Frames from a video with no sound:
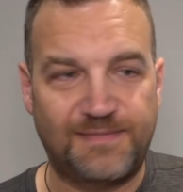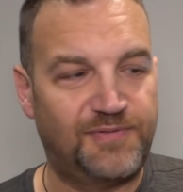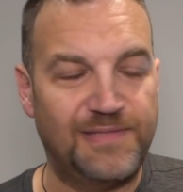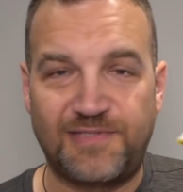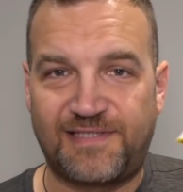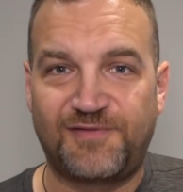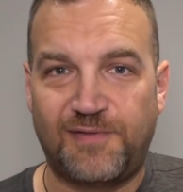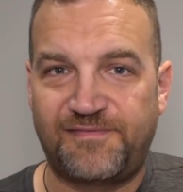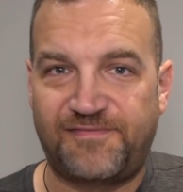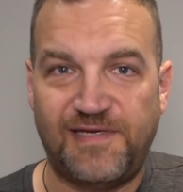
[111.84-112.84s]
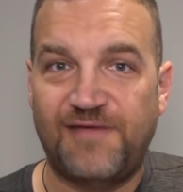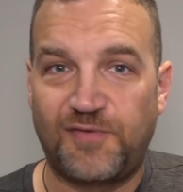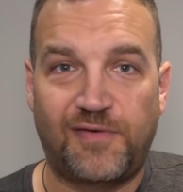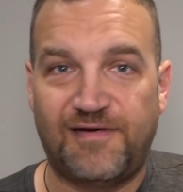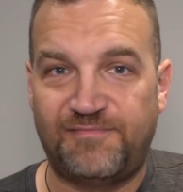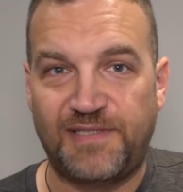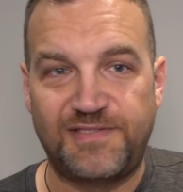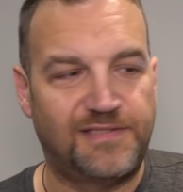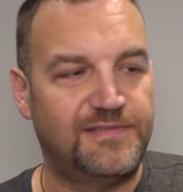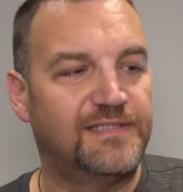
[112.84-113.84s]
are pretty much given away free everywhere I've been
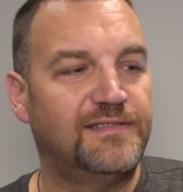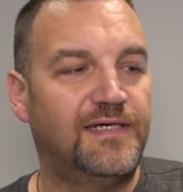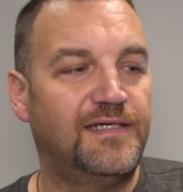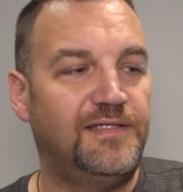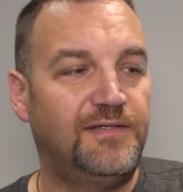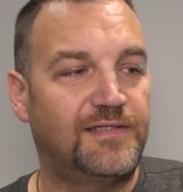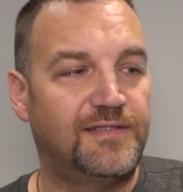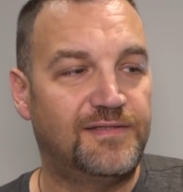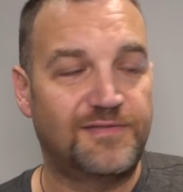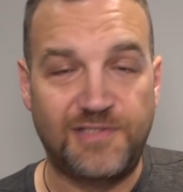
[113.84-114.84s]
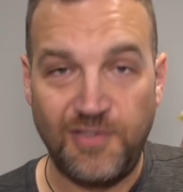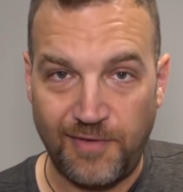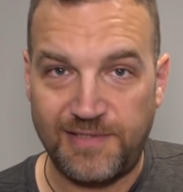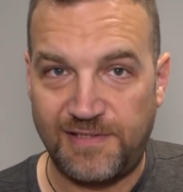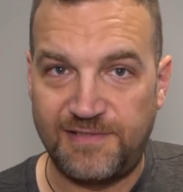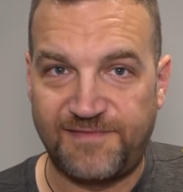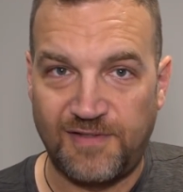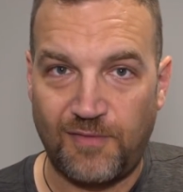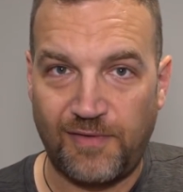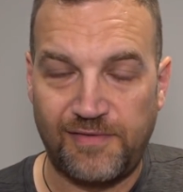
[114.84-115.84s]
shooting, and there's no excuse for
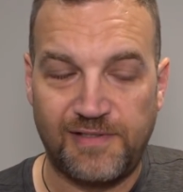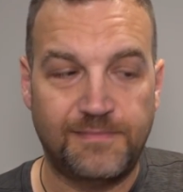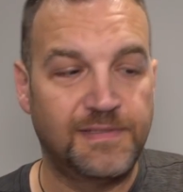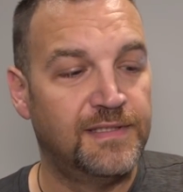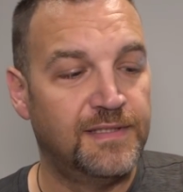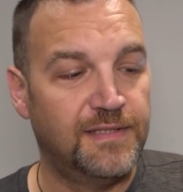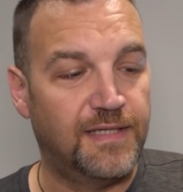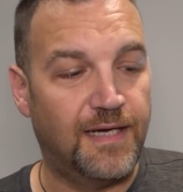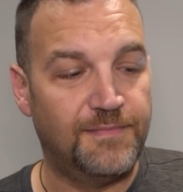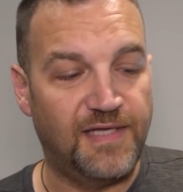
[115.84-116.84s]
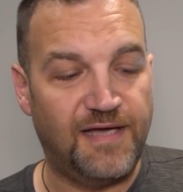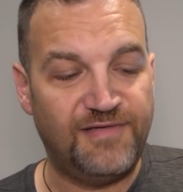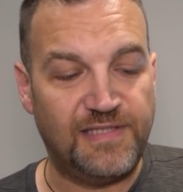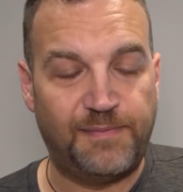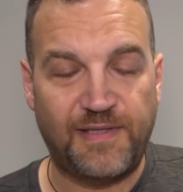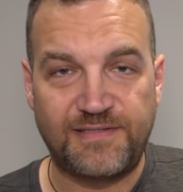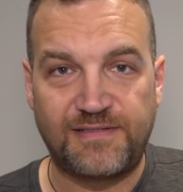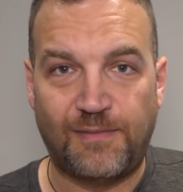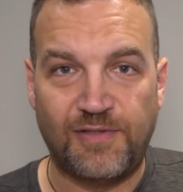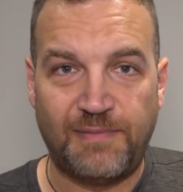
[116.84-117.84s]
not wearing them. They have a little
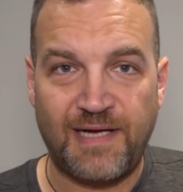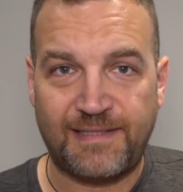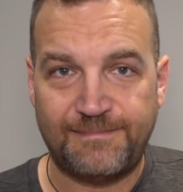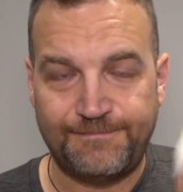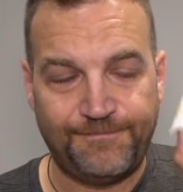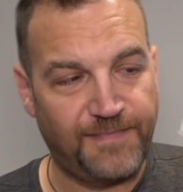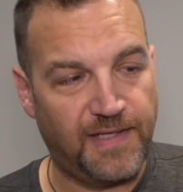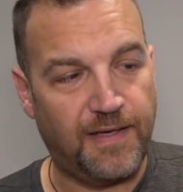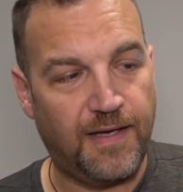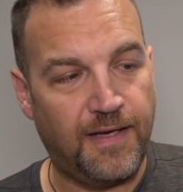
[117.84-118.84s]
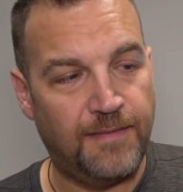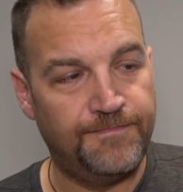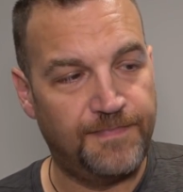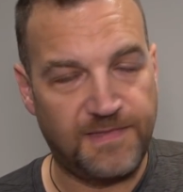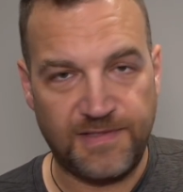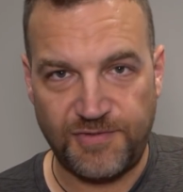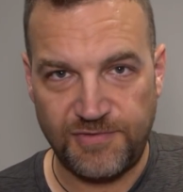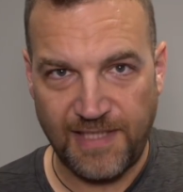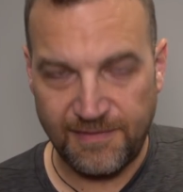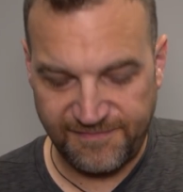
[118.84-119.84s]
pictogram on the back that
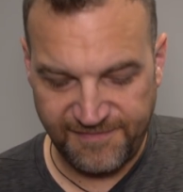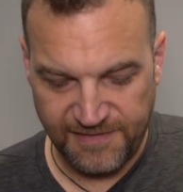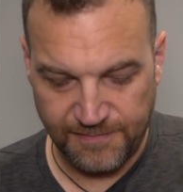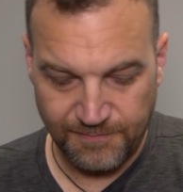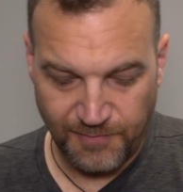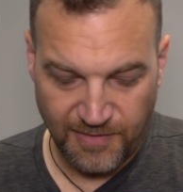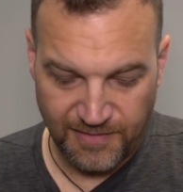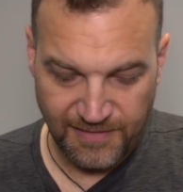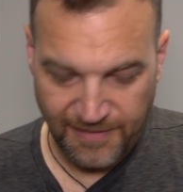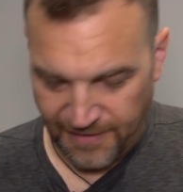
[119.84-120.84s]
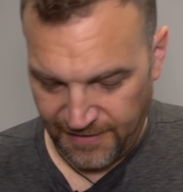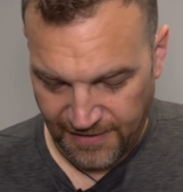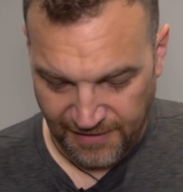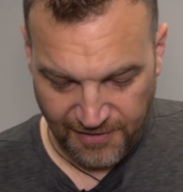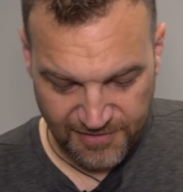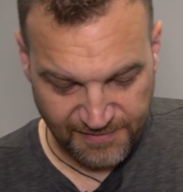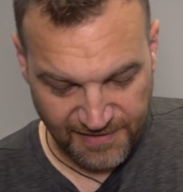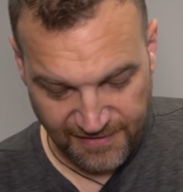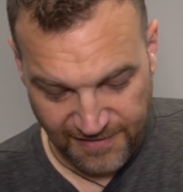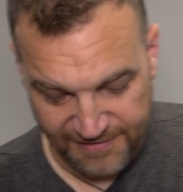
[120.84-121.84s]
shows you how to fit them, but it occurred to
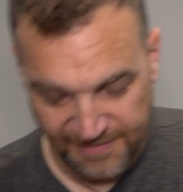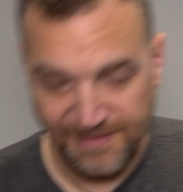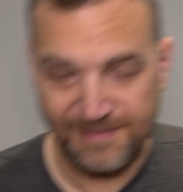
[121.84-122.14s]
me that since I